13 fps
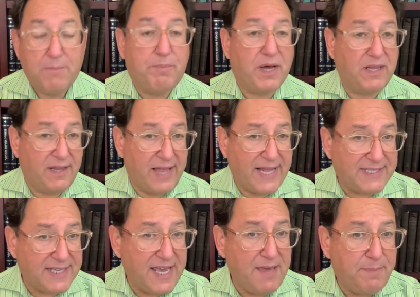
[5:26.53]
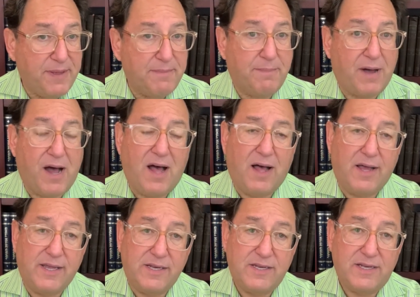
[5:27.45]
But let's keep in
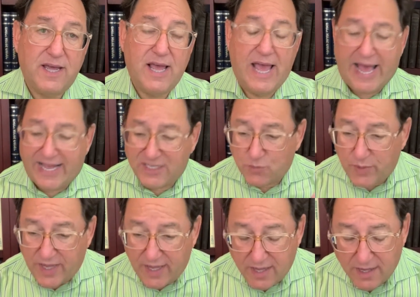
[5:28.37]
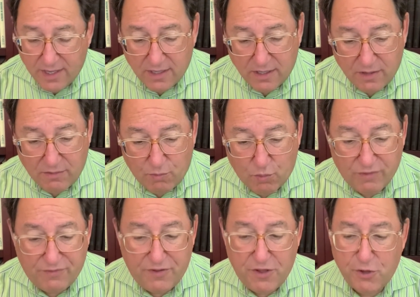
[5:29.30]
mind as we
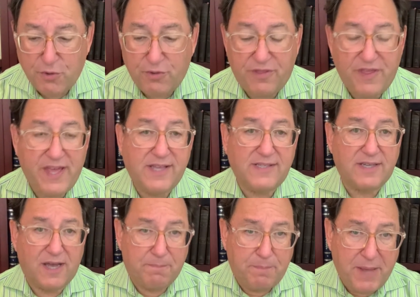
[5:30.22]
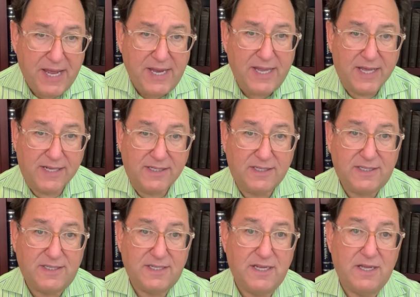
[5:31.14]
review these
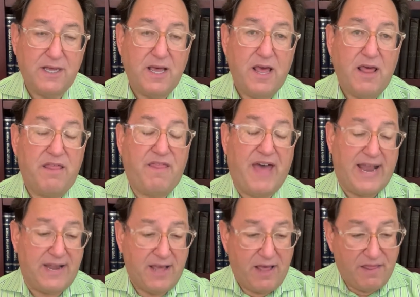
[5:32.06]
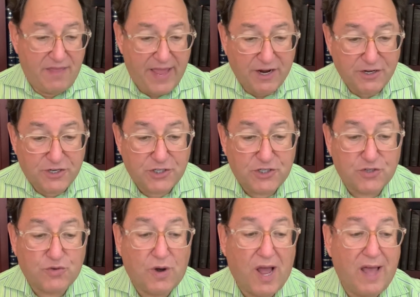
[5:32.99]
opinions that they are
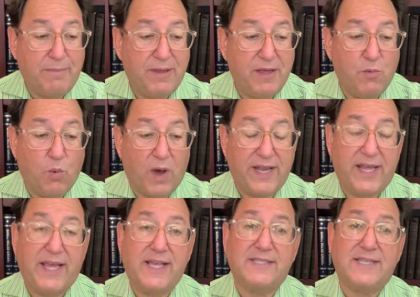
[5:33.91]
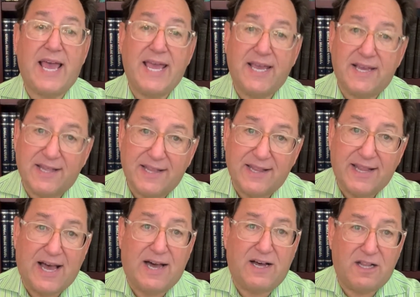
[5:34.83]
describing what is a
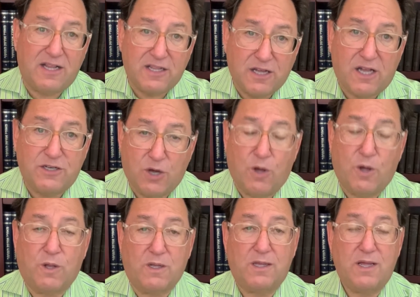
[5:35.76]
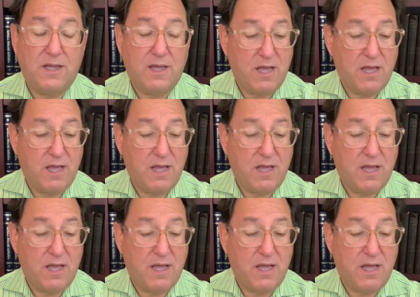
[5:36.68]
klal gadol,